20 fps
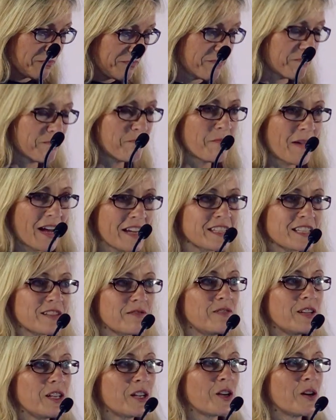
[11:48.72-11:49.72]

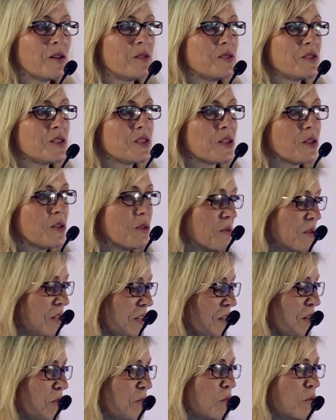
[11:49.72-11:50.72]
massively going to
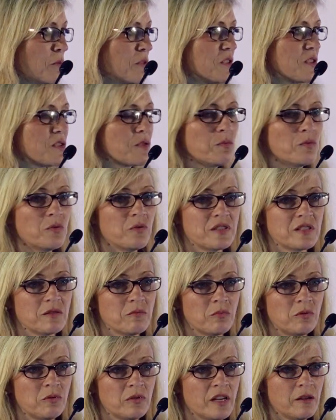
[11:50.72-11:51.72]
point towards
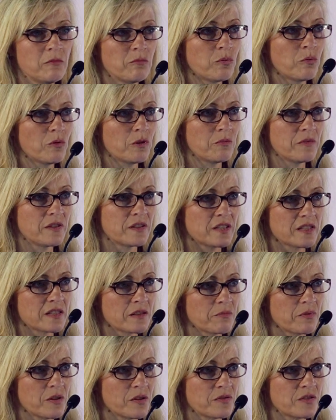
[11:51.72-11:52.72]
employment as
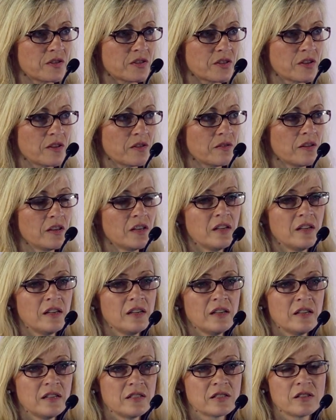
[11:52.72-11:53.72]
opposed to
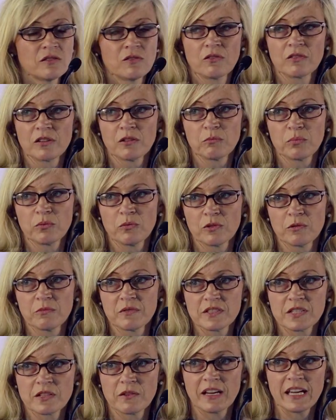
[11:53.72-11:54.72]

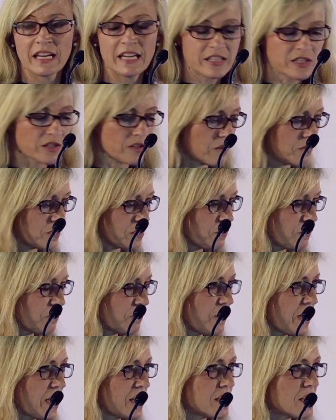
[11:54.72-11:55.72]
non-employment. So it is going to
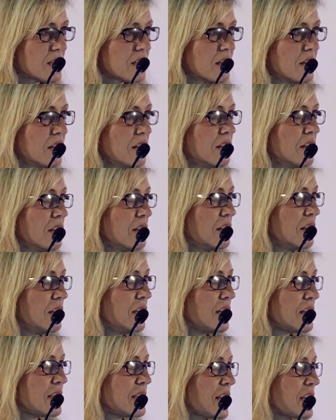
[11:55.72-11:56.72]
affect
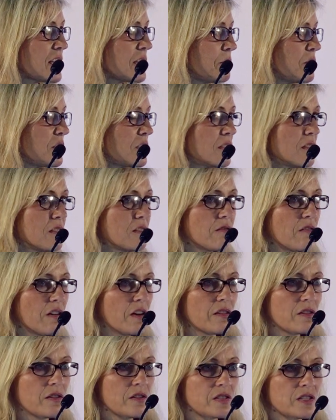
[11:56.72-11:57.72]
the assessment under
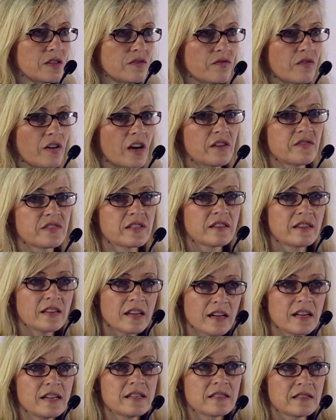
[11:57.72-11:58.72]
IR35. So
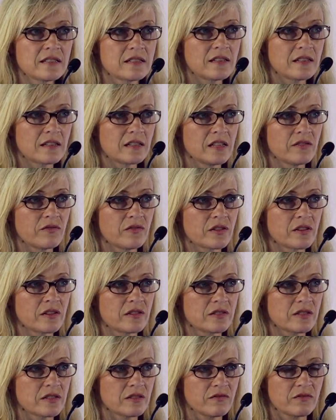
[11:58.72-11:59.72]
that is the
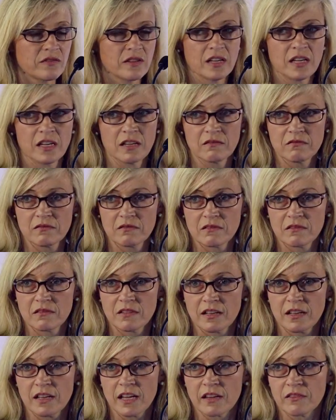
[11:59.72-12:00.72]
significance of the
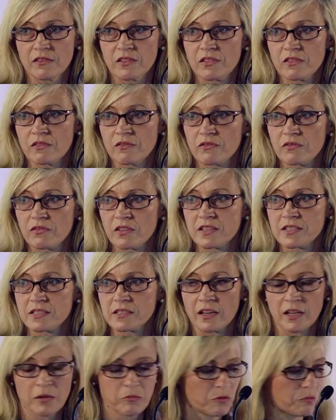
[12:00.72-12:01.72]
length of
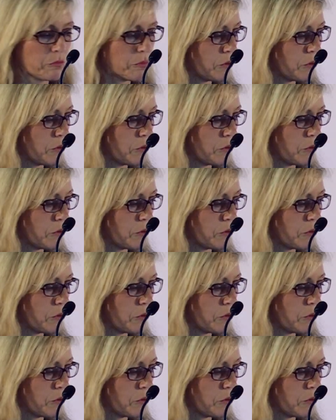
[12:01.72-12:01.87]
assignment